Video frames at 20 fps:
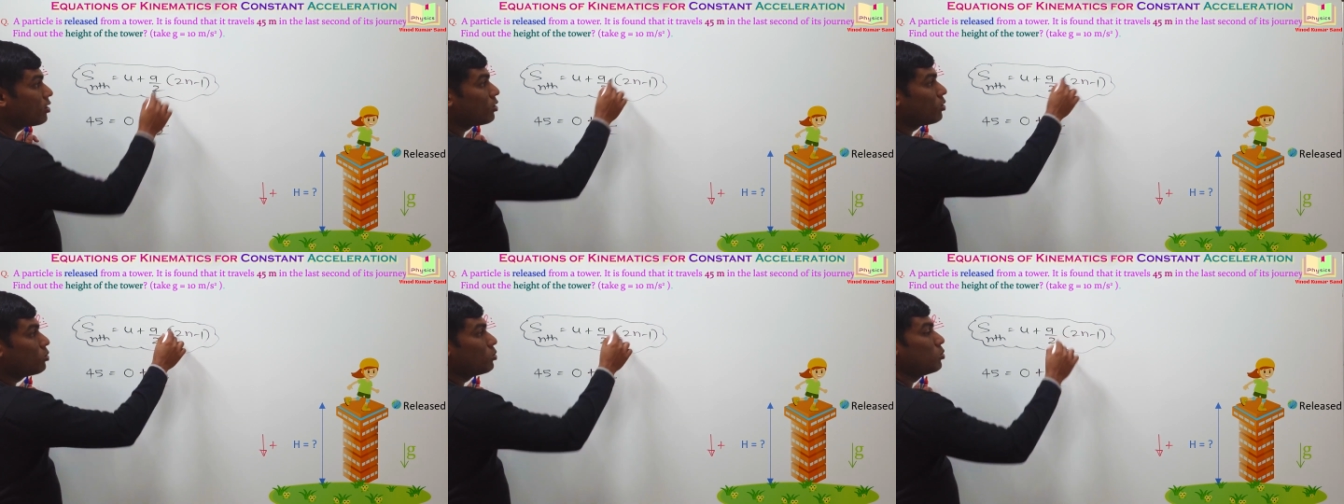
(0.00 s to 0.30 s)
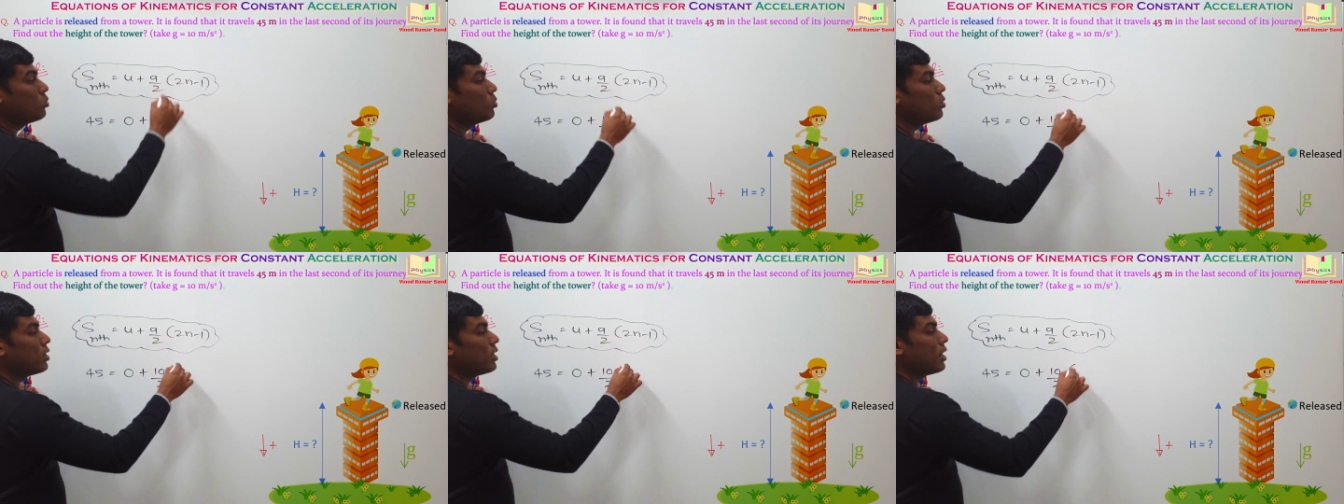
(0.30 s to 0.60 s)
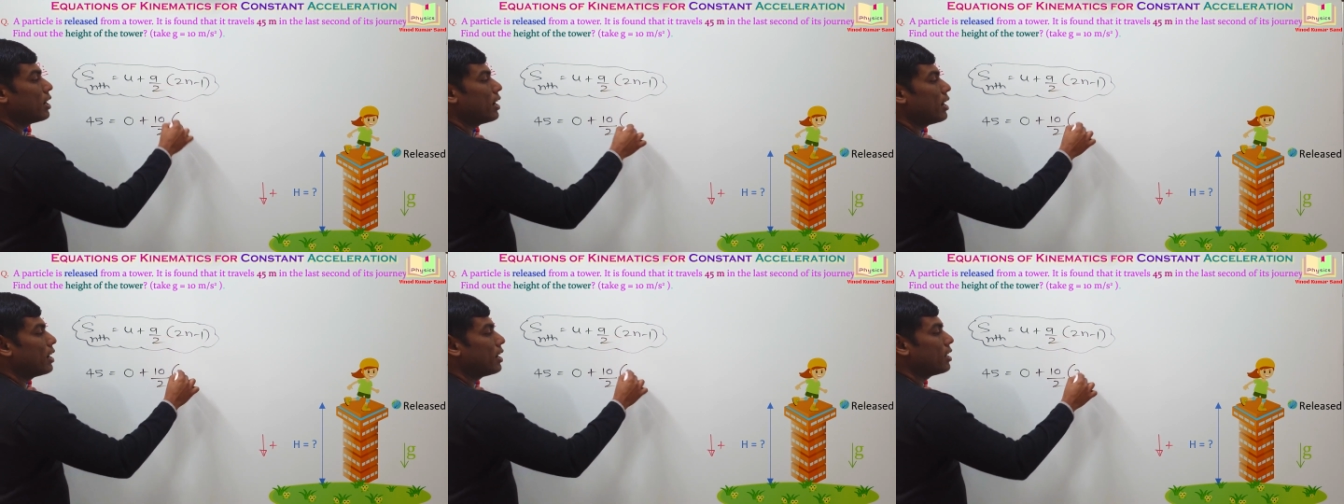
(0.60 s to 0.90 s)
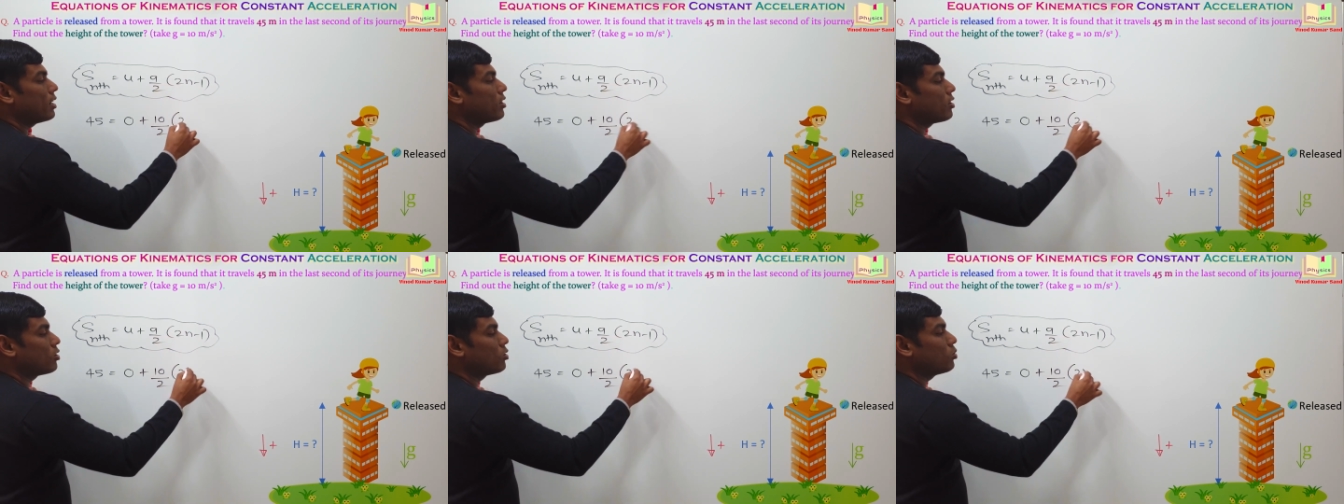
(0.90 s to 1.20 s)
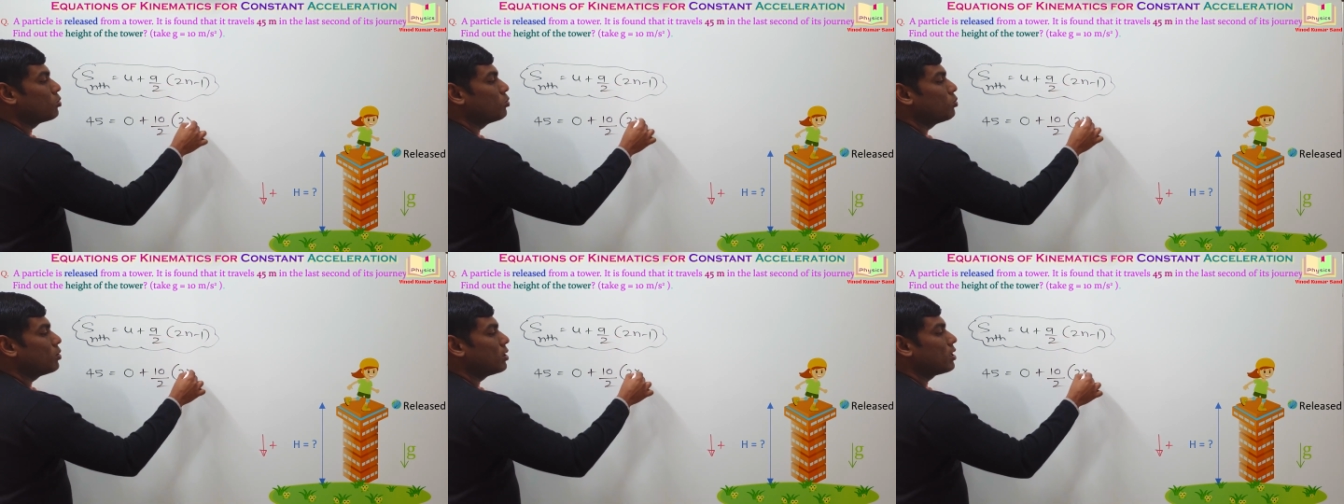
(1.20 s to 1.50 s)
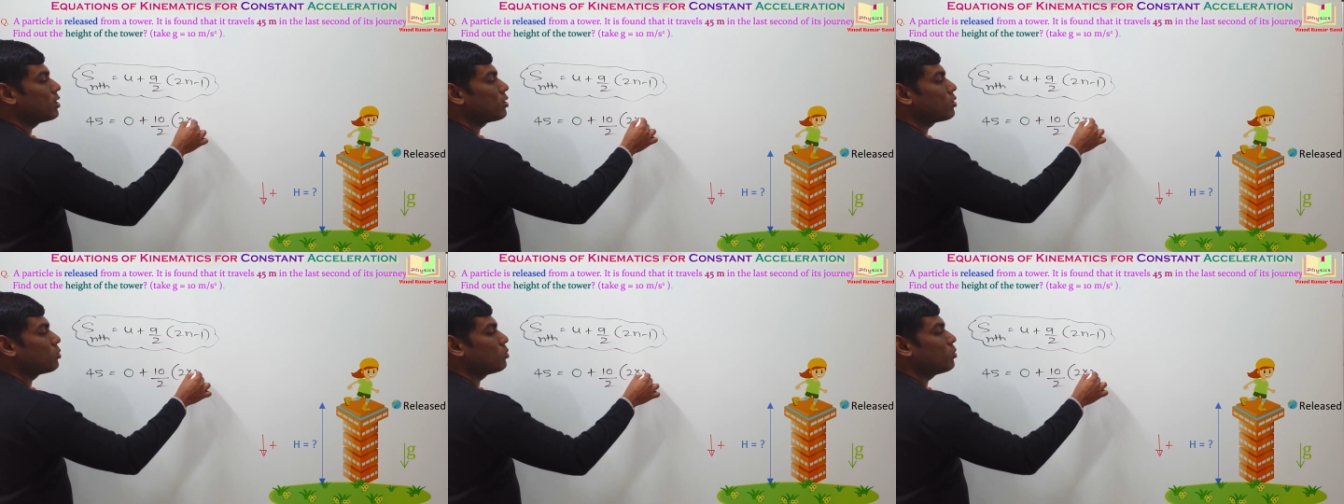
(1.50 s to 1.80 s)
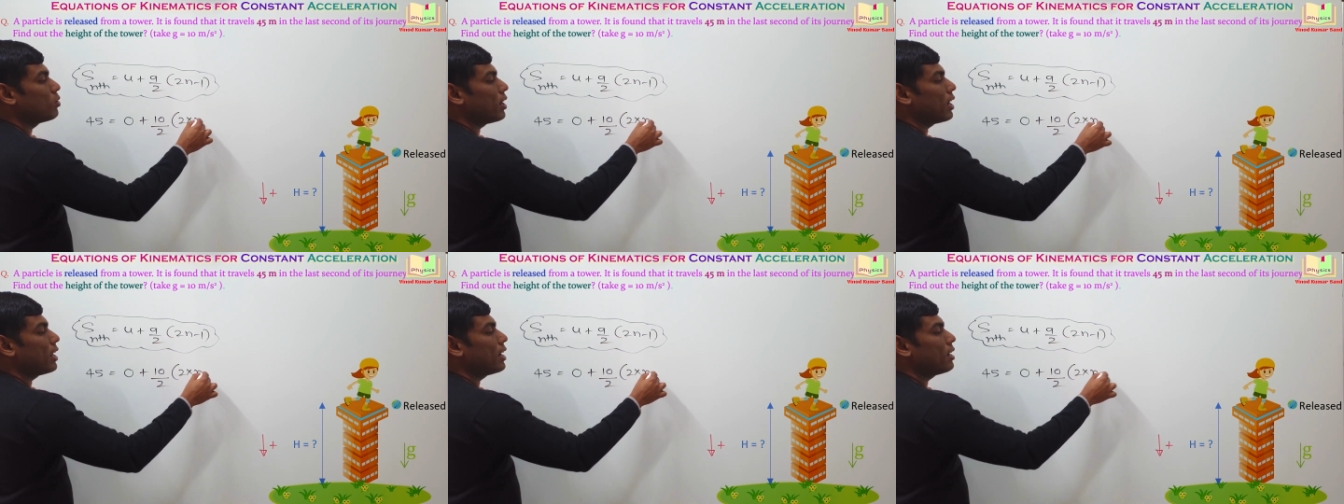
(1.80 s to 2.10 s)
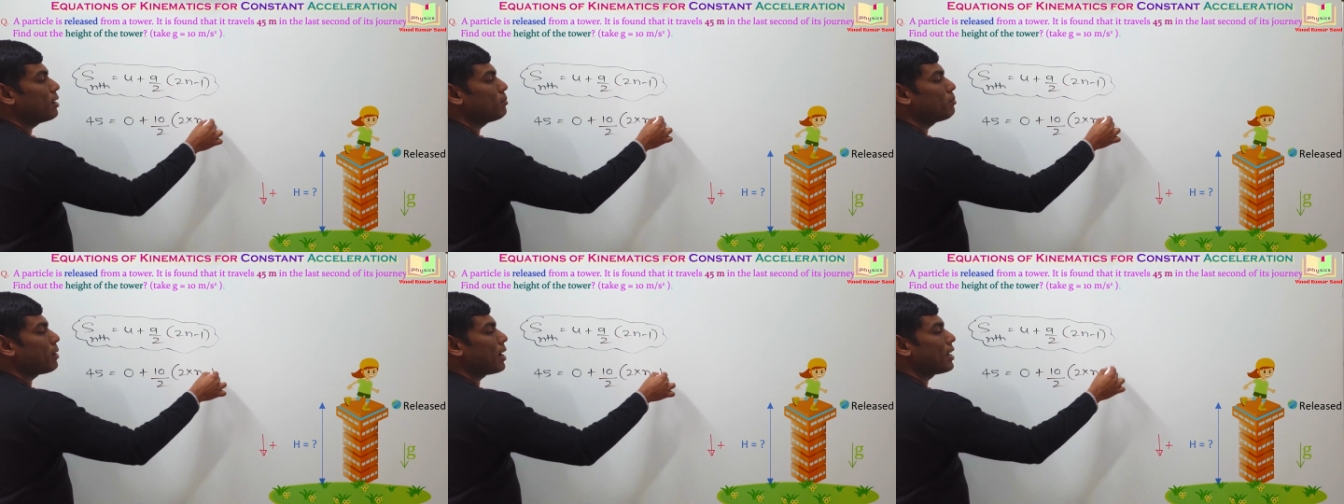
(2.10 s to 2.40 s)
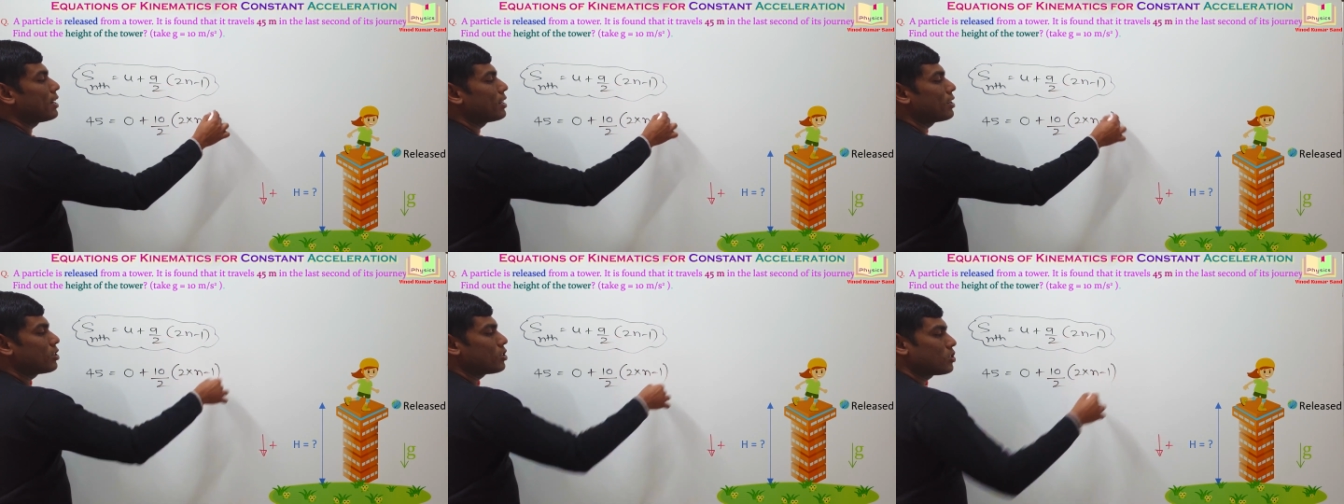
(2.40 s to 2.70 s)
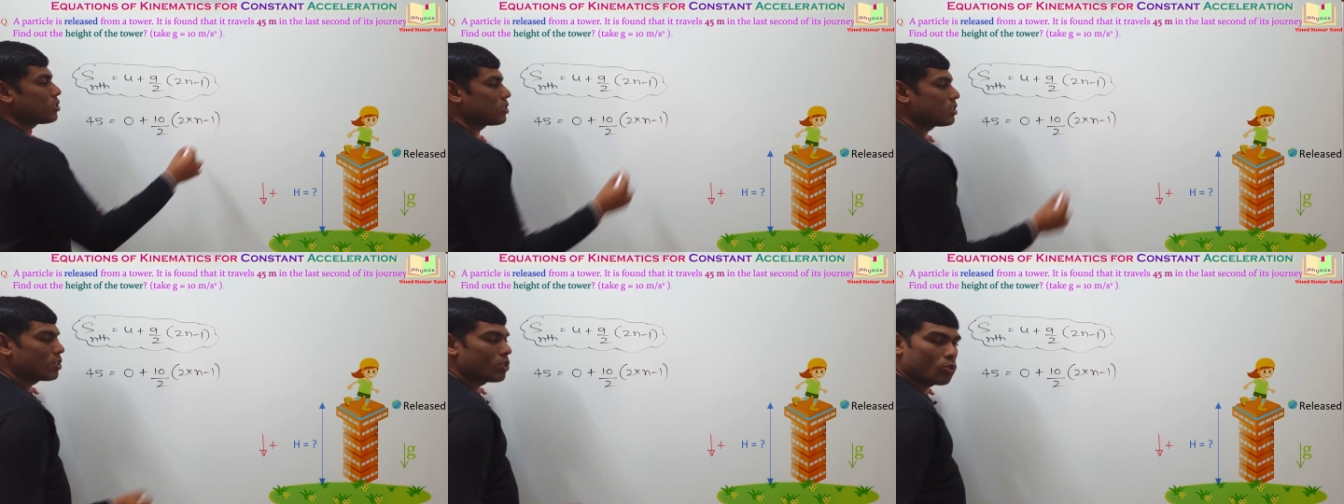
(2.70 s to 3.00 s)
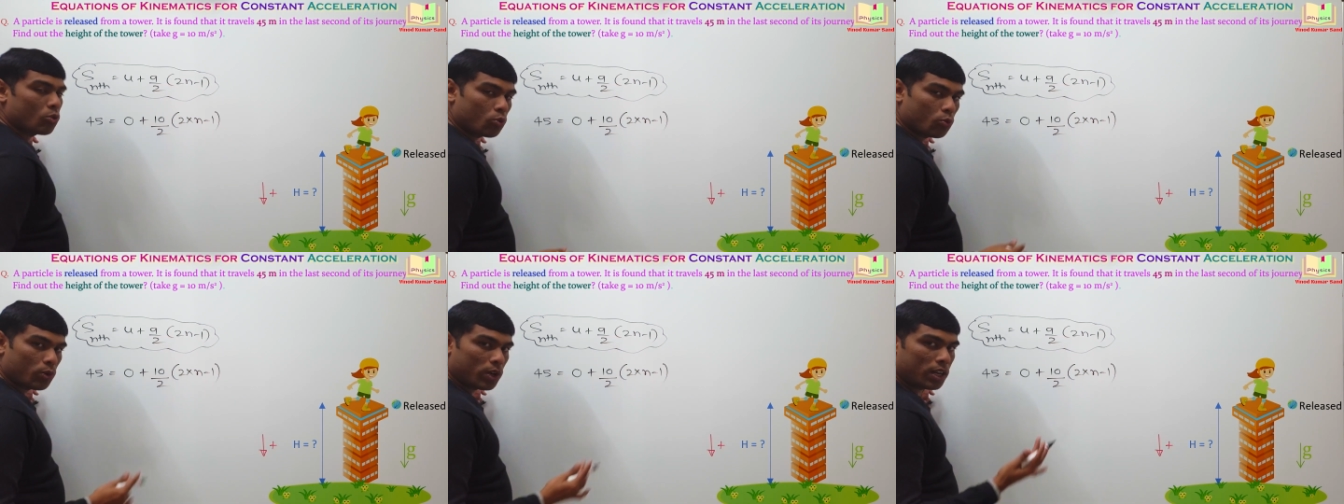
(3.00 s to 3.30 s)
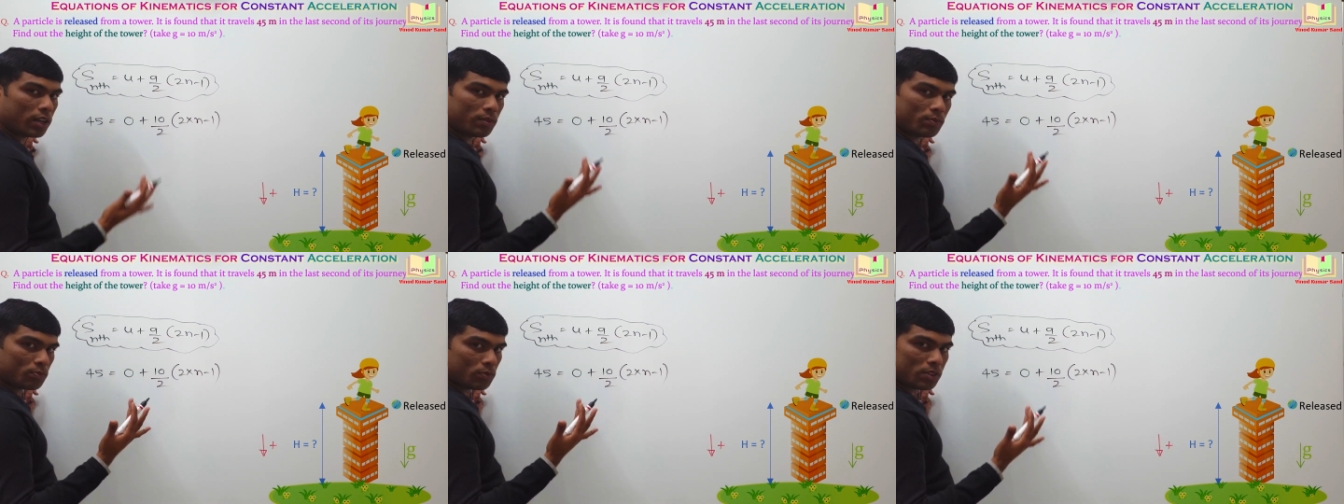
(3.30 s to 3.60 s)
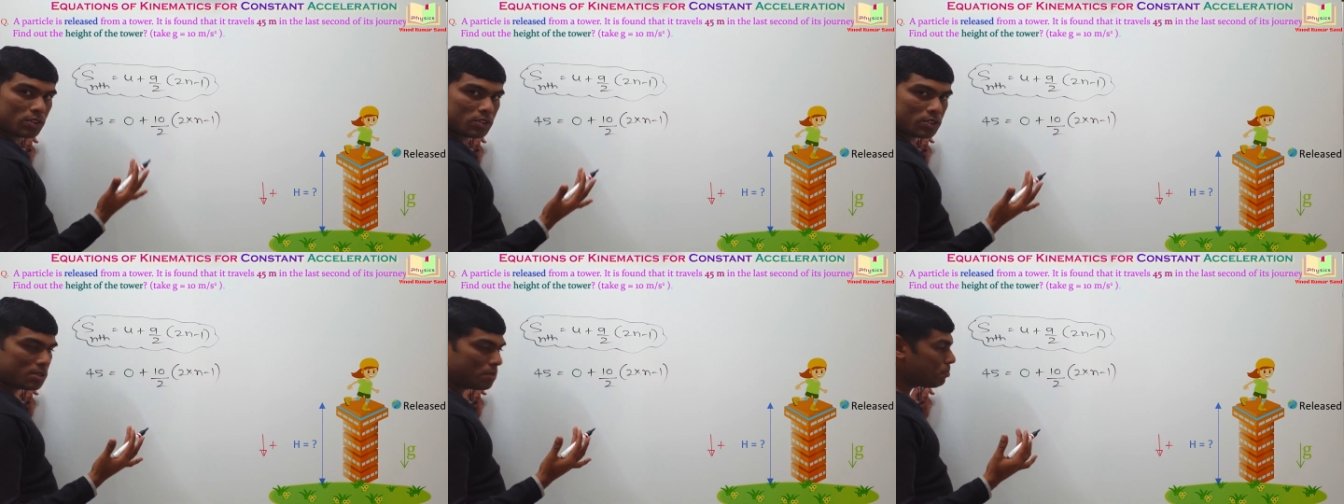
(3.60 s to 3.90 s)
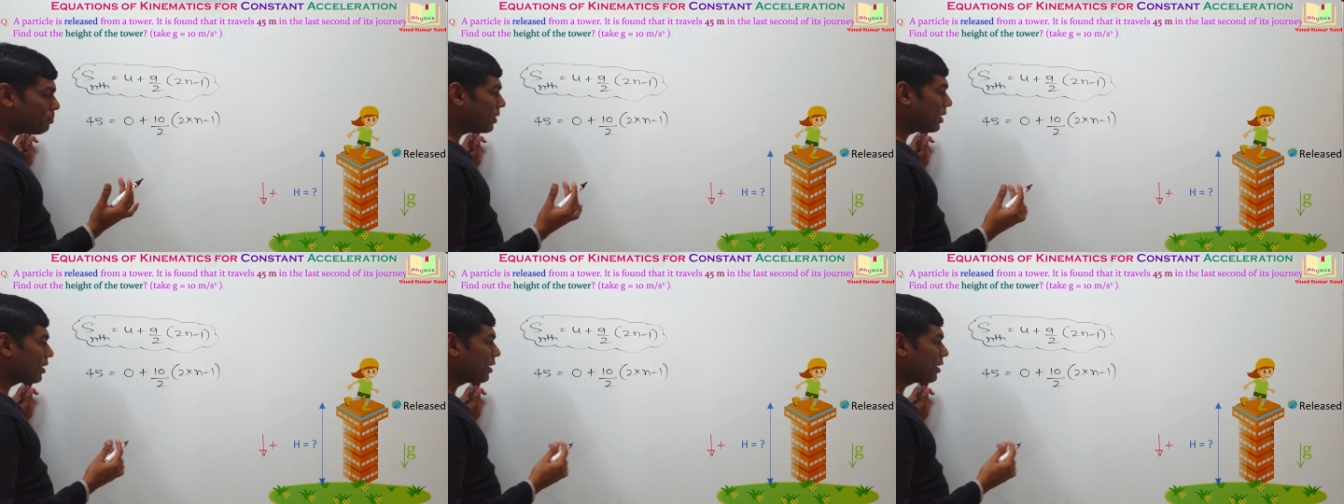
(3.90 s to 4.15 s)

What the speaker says: 2 and 2 into n minus 1. Simple